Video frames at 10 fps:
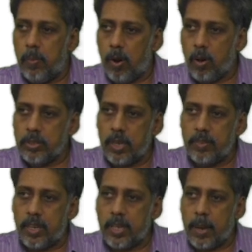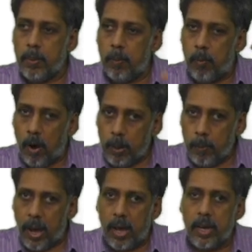of shares that can be bought
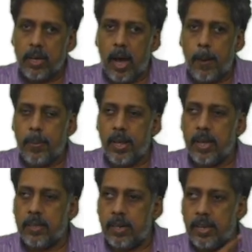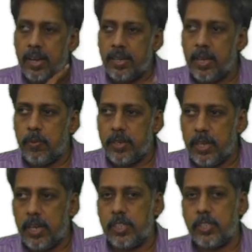back applying the debt
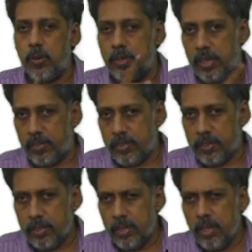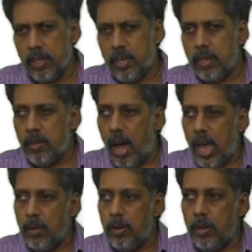equity ratio test? Now,
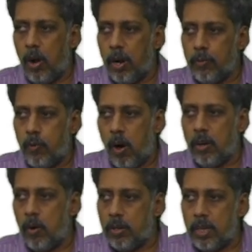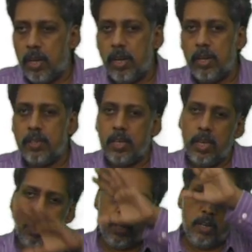I will not follow the, the
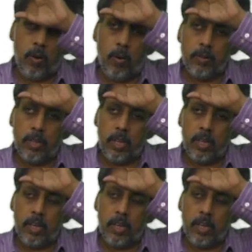you know, the,